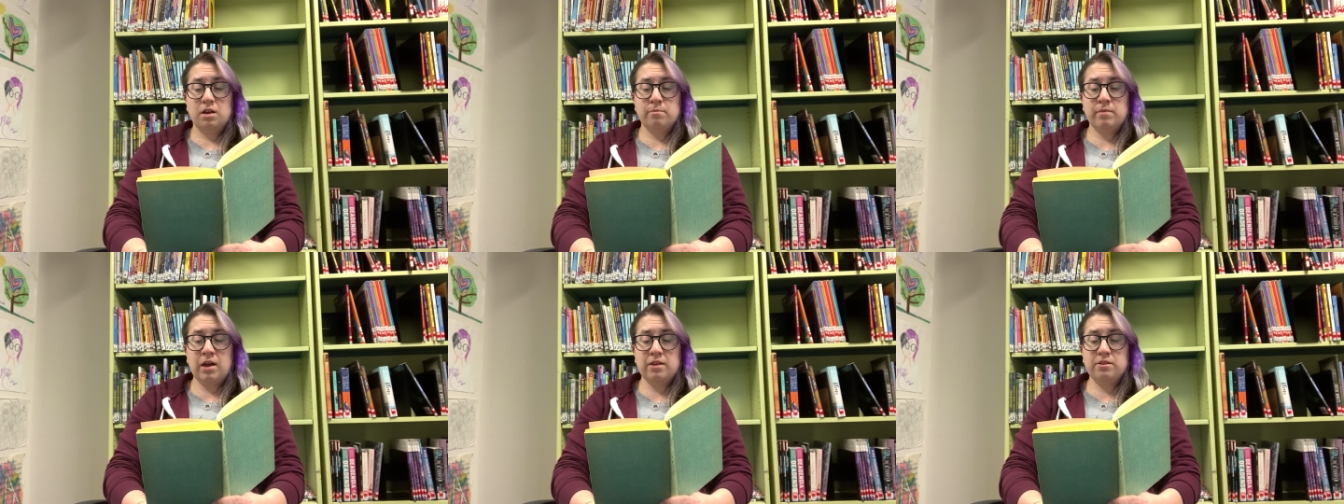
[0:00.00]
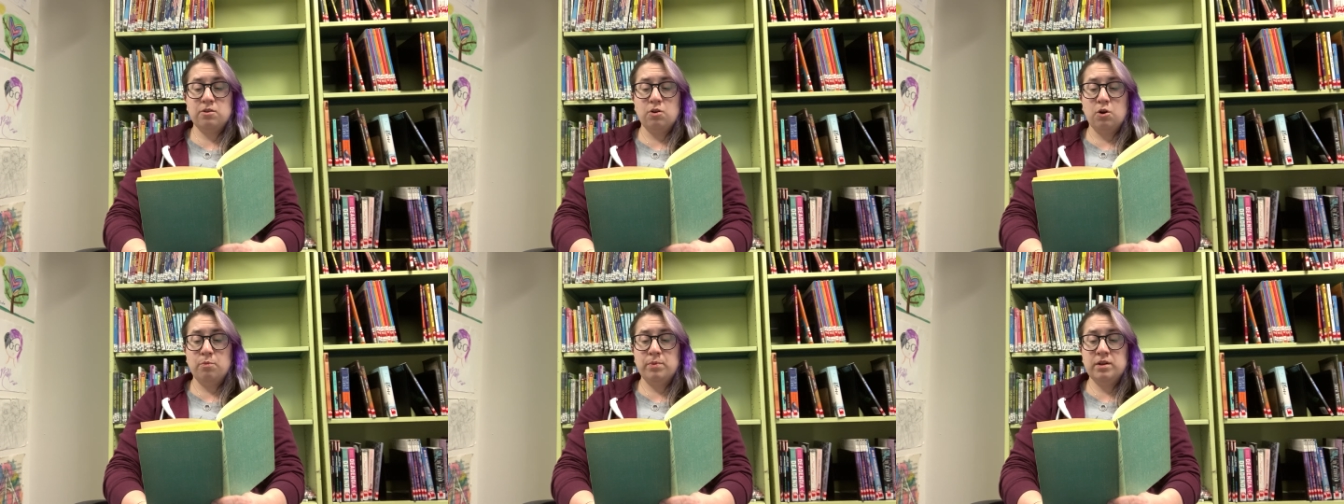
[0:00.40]

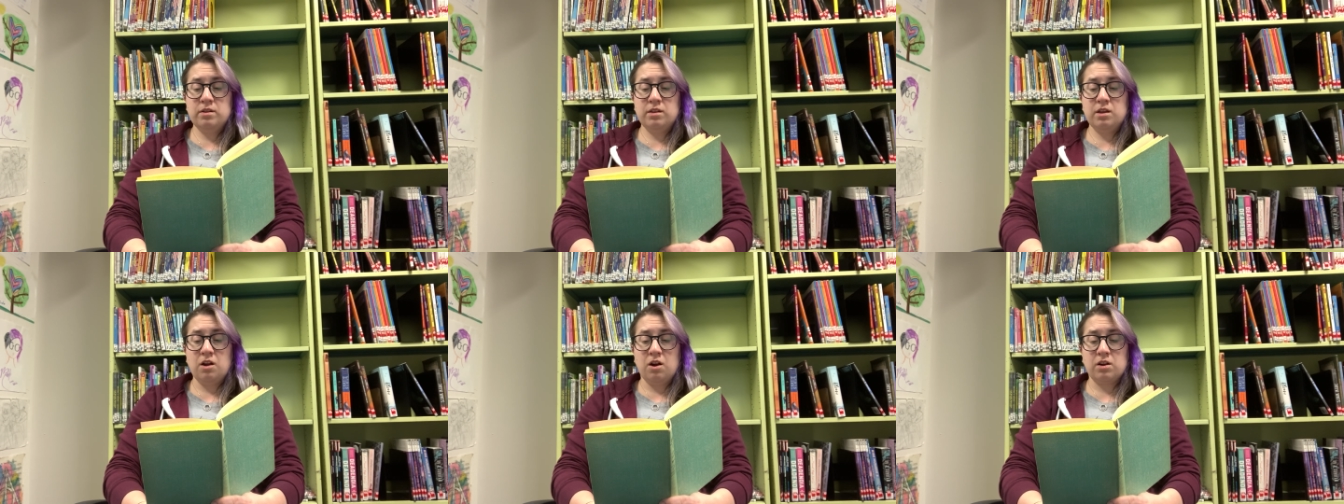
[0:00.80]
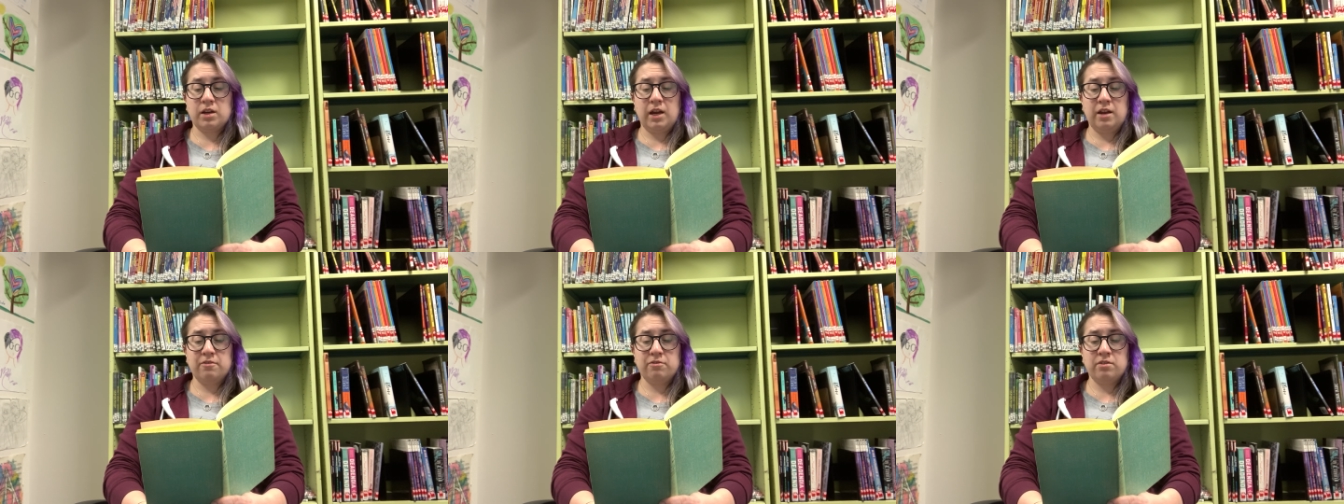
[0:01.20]
Matthew opened the yard
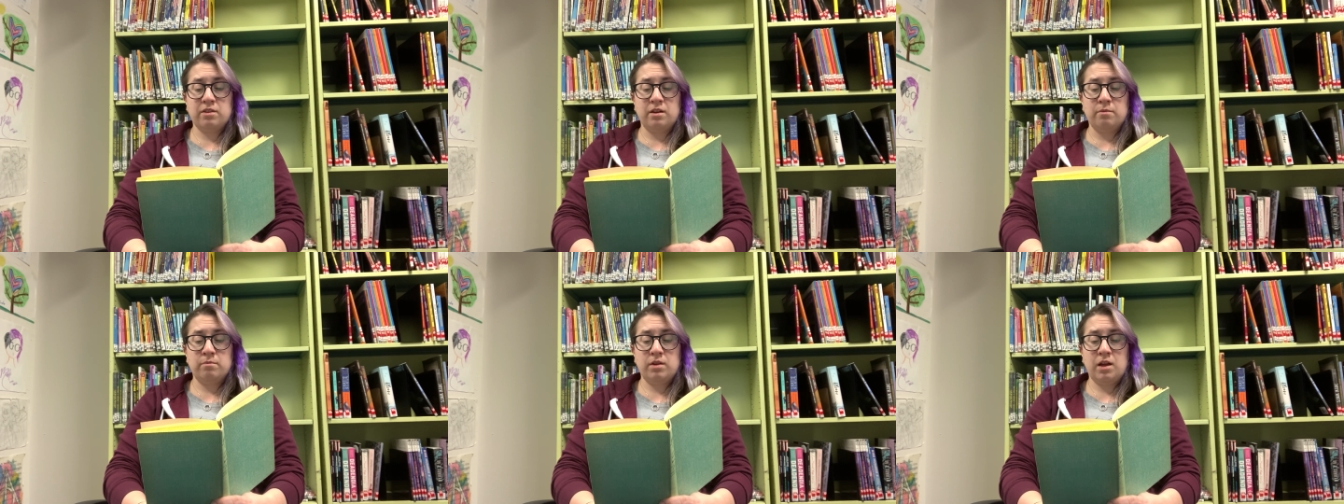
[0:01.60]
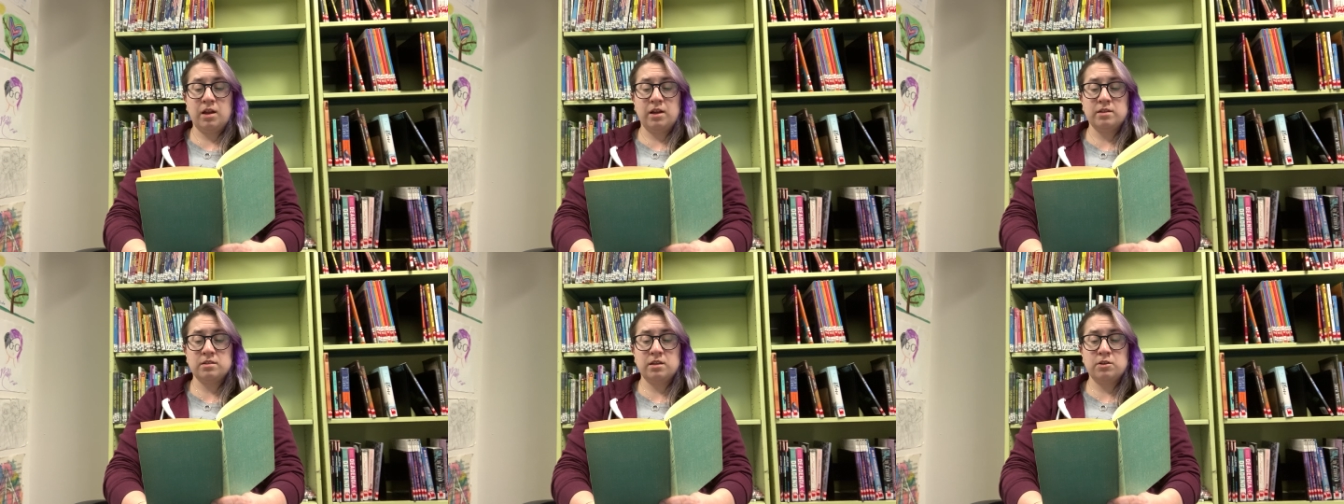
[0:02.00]
gate for them,
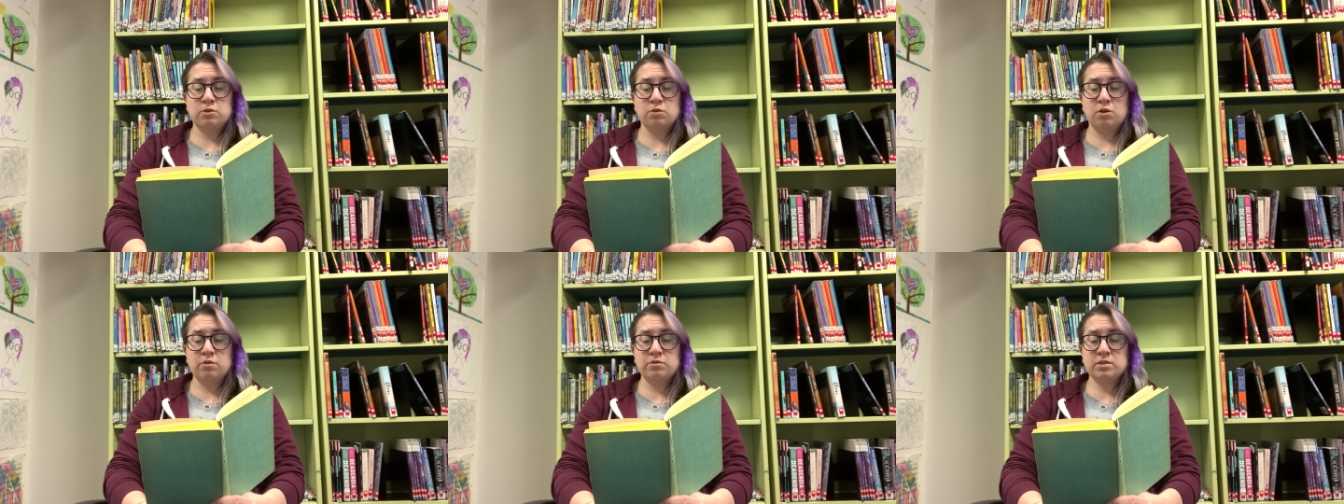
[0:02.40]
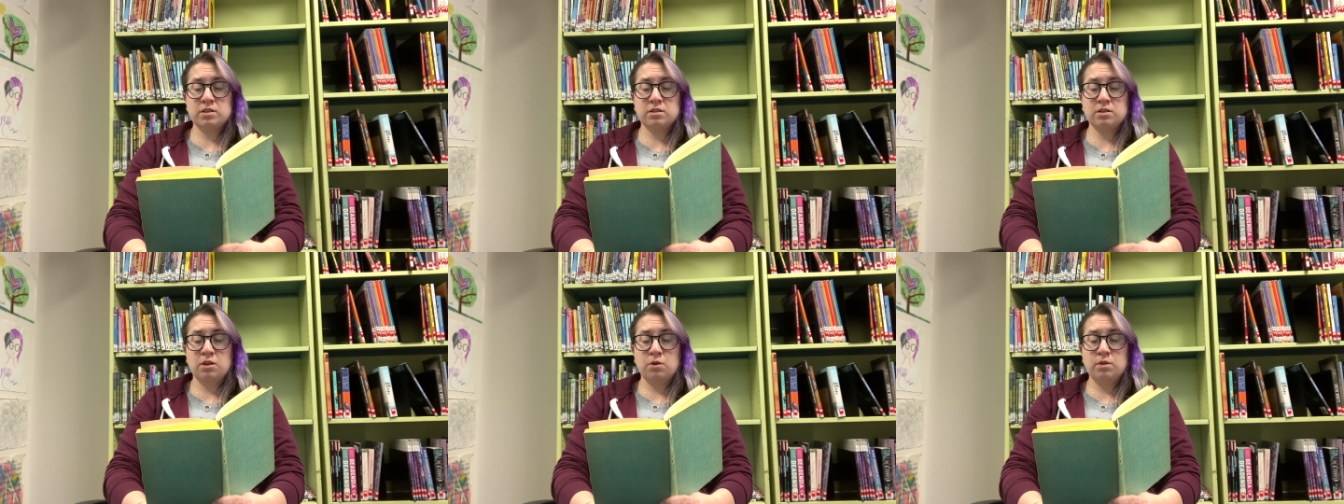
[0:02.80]
and as they drove
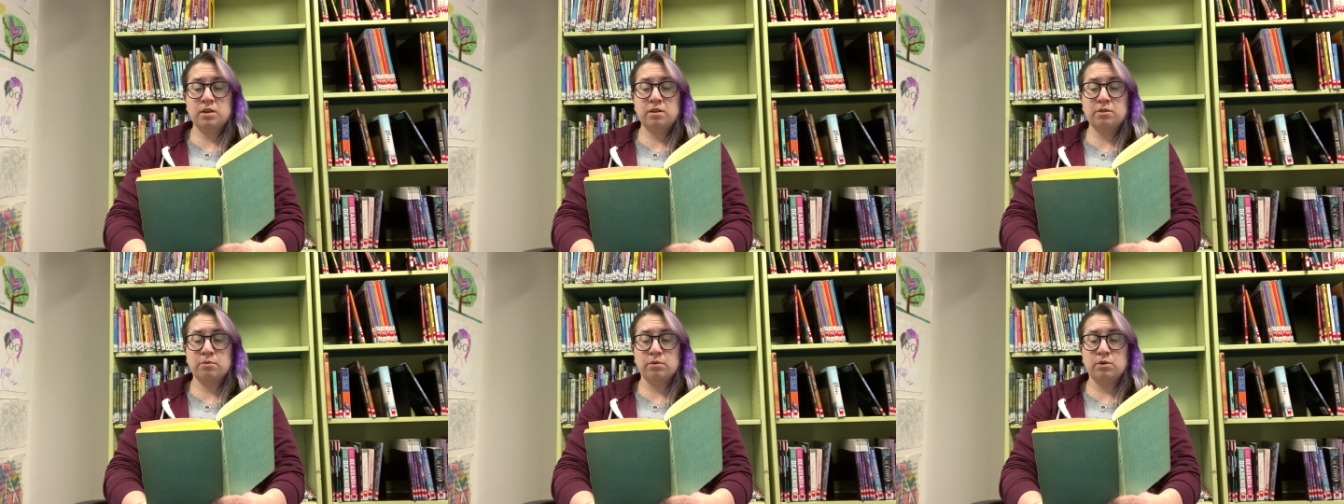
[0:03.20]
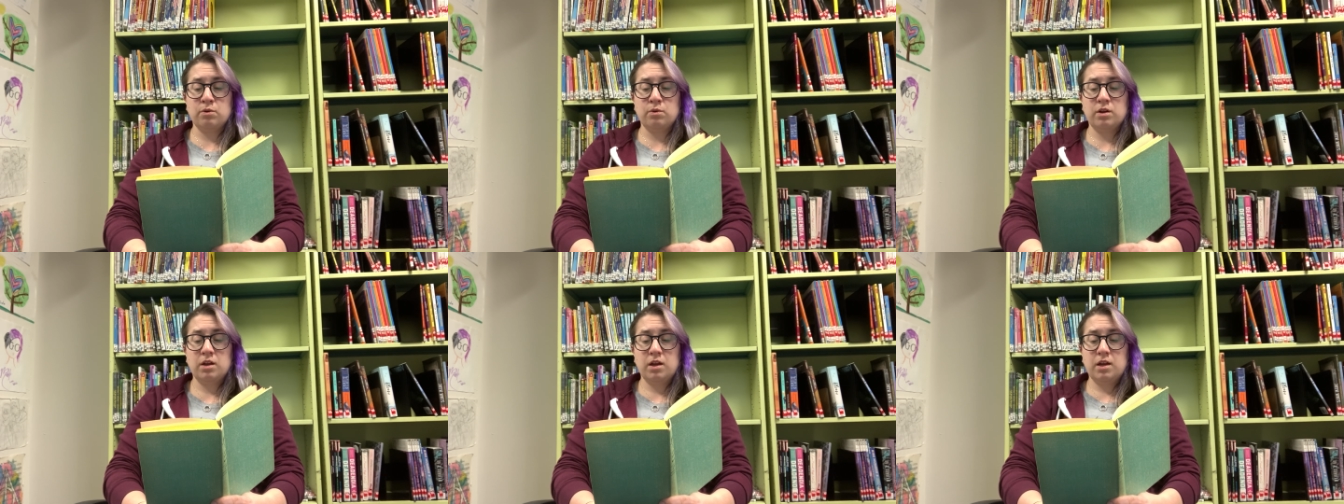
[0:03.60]
slowly through,